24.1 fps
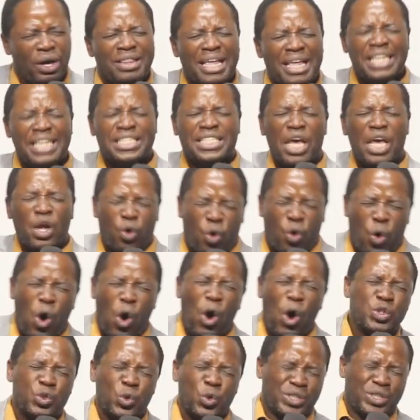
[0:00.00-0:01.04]
There is a
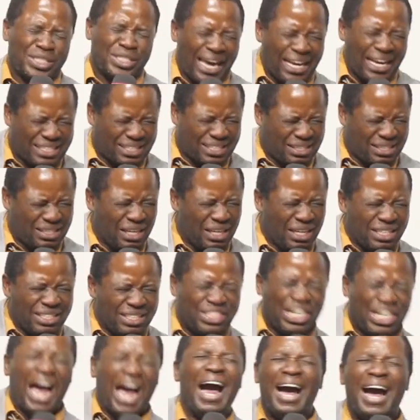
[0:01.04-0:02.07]
God who takes
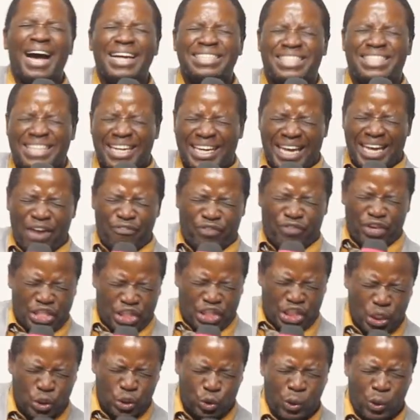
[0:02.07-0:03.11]
charge in every
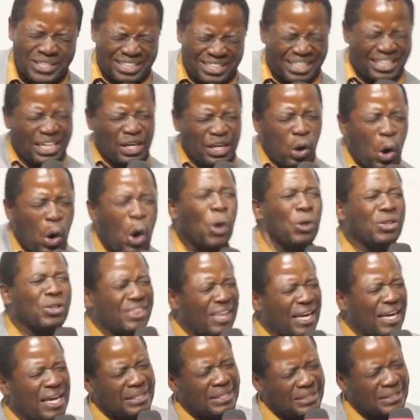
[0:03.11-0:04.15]
situation, in all
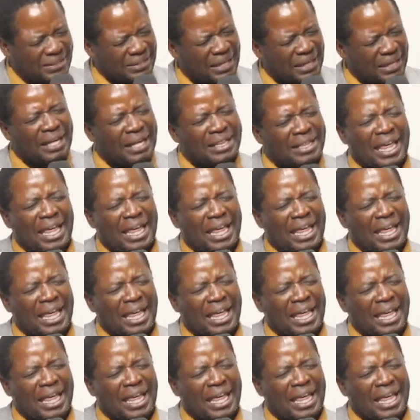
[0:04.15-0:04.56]
things.